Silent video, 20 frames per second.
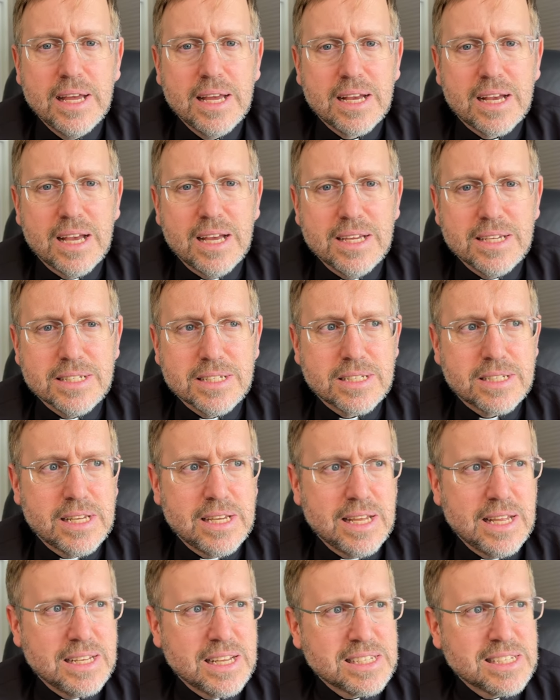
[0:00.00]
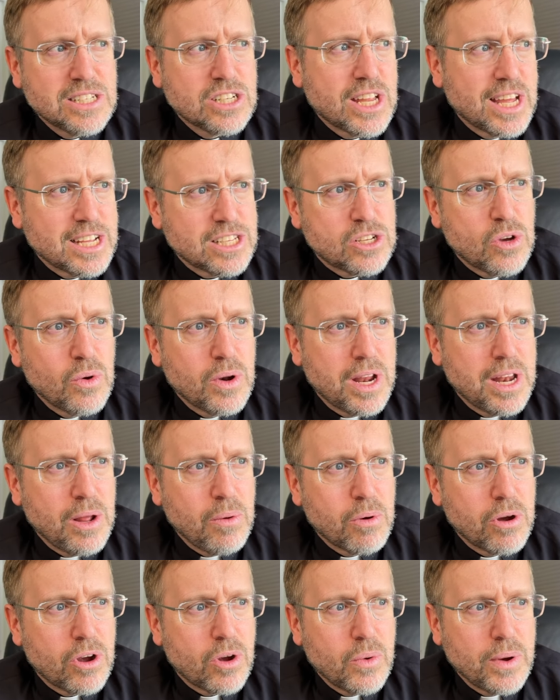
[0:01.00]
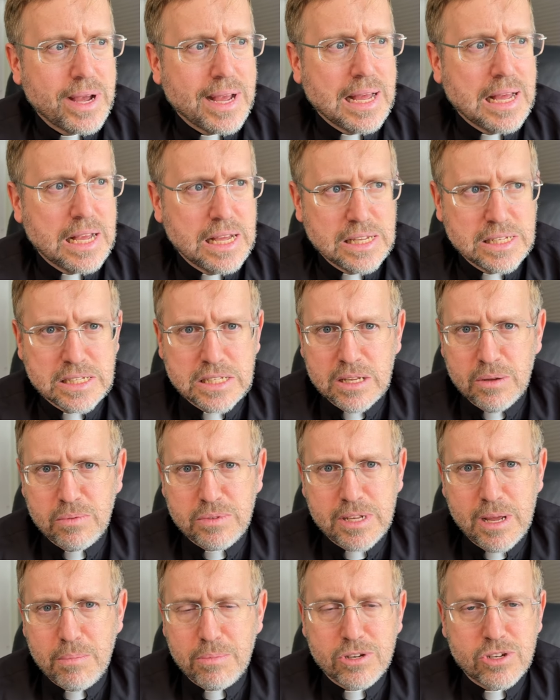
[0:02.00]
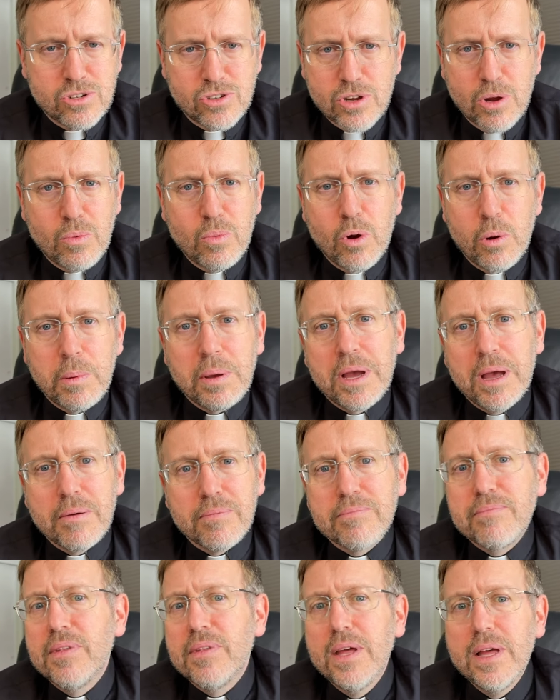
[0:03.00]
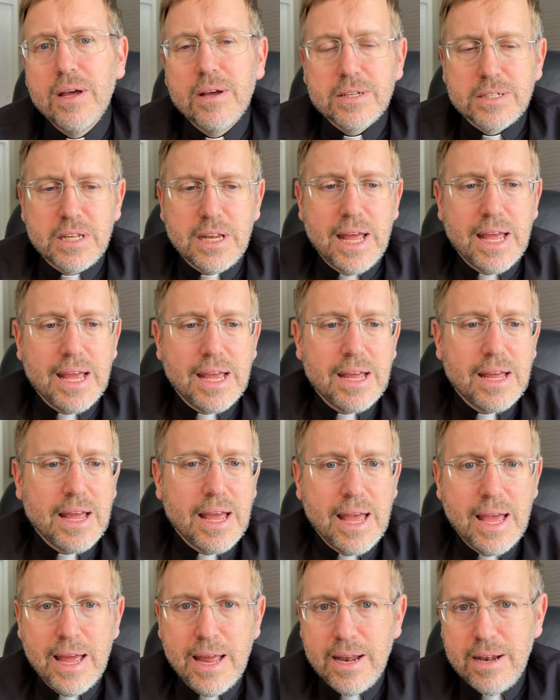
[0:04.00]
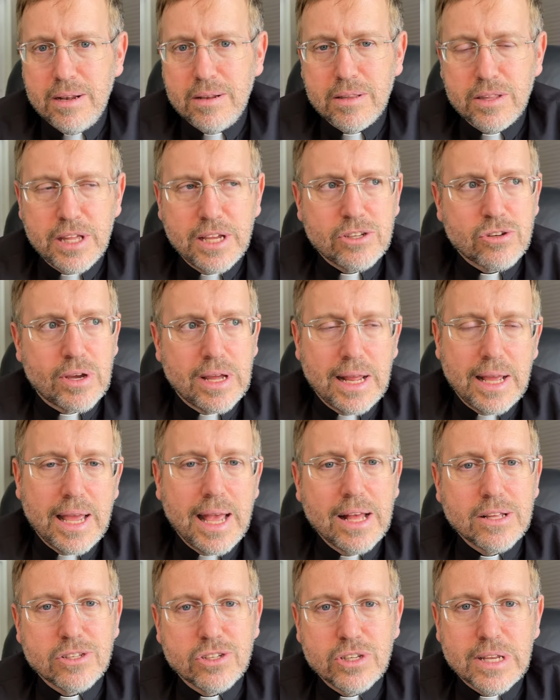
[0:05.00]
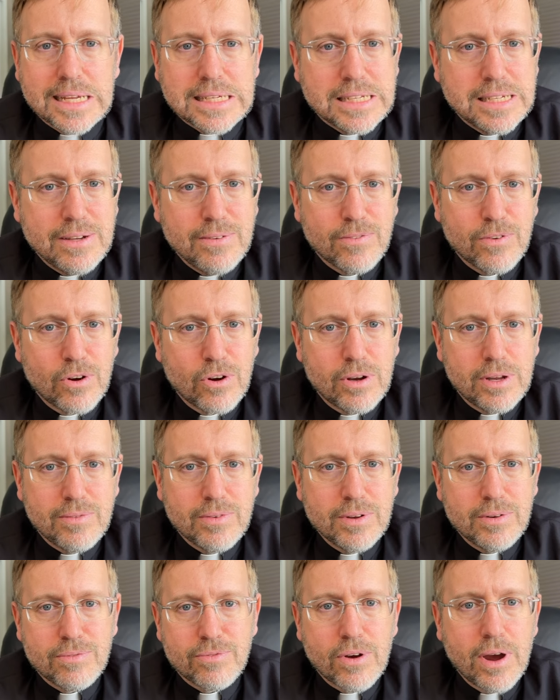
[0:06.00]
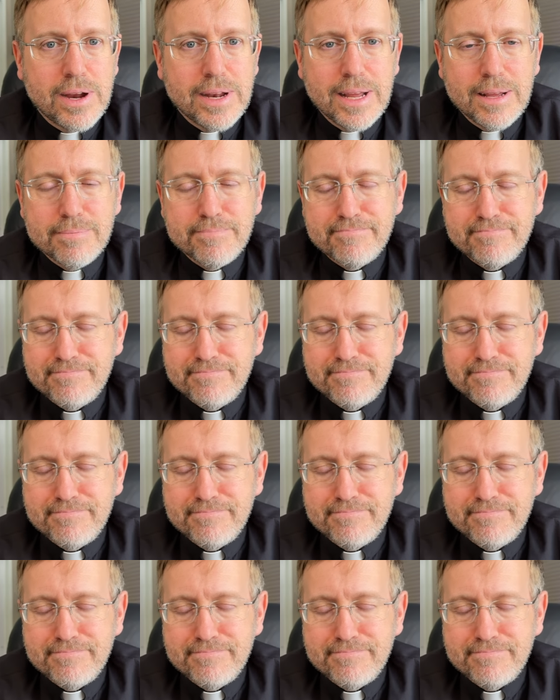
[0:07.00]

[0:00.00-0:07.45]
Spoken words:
because it doesn't look like it's going anywhere quick, because the temperatures aren't warming up today, and things are getting canceled, I see, for even Friday.